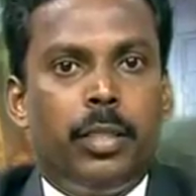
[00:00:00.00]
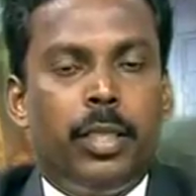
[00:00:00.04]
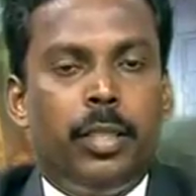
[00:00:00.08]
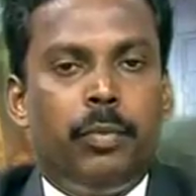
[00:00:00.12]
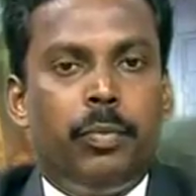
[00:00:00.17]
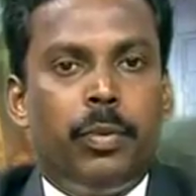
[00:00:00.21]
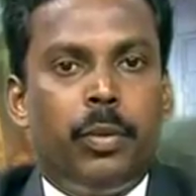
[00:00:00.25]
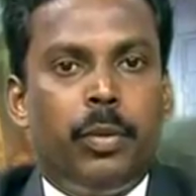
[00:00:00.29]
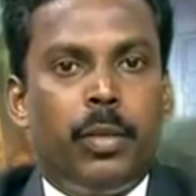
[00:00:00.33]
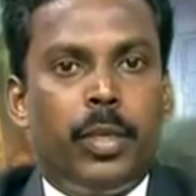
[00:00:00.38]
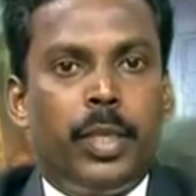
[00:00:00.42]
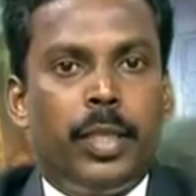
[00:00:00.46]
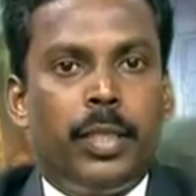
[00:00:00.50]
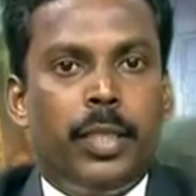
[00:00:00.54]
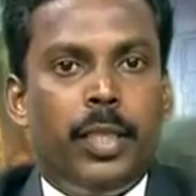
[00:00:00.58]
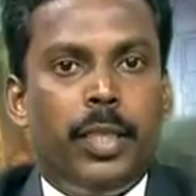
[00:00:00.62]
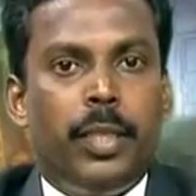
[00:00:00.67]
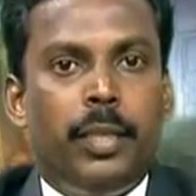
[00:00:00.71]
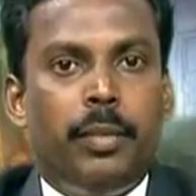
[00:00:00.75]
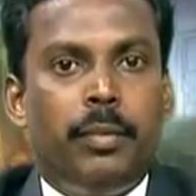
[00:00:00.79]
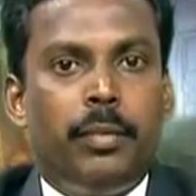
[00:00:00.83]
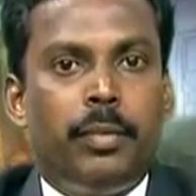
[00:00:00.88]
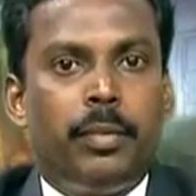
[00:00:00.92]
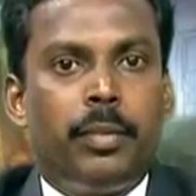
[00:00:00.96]
If you look at
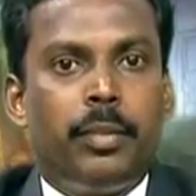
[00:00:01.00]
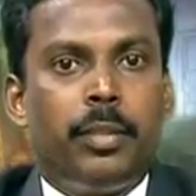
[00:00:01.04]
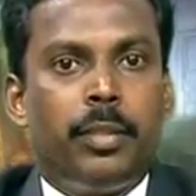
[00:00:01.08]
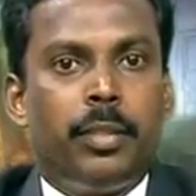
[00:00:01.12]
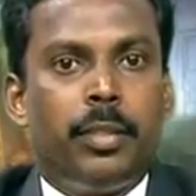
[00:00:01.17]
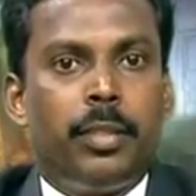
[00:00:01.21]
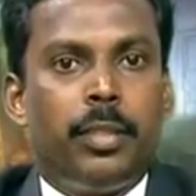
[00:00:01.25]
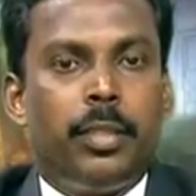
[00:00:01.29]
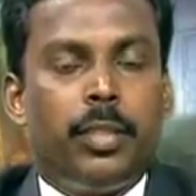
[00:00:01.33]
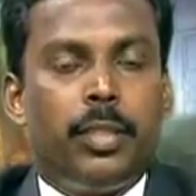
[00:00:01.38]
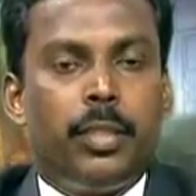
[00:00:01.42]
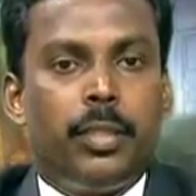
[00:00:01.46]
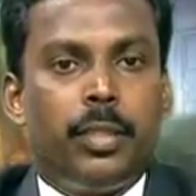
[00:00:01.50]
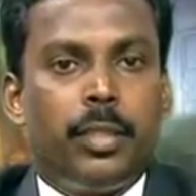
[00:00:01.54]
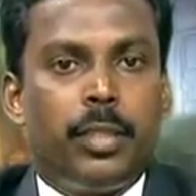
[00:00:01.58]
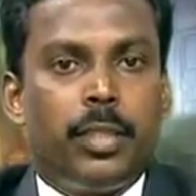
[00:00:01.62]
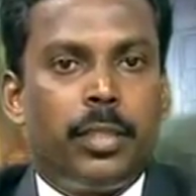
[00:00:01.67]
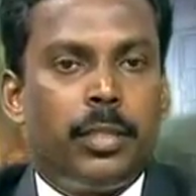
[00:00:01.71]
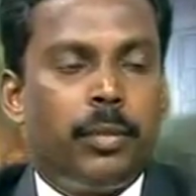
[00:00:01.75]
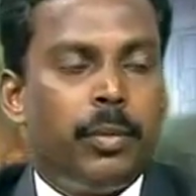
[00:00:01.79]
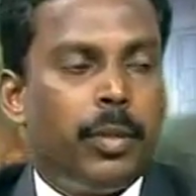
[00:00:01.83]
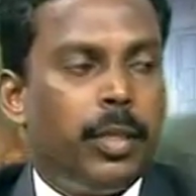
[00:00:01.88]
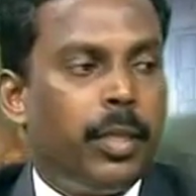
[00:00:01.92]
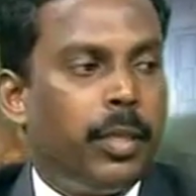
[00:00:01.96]
the that
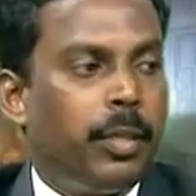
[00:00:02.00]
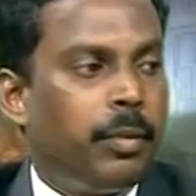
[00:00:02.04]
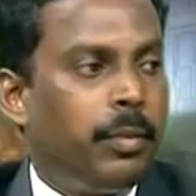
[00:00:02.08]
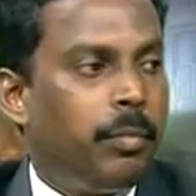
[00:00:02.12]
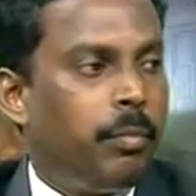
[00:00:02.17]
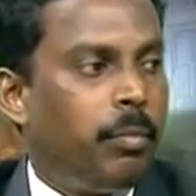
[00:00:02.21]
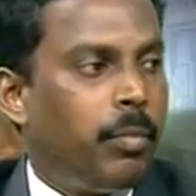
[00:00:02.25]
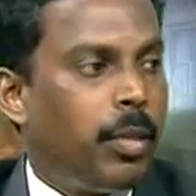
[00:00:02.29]
is our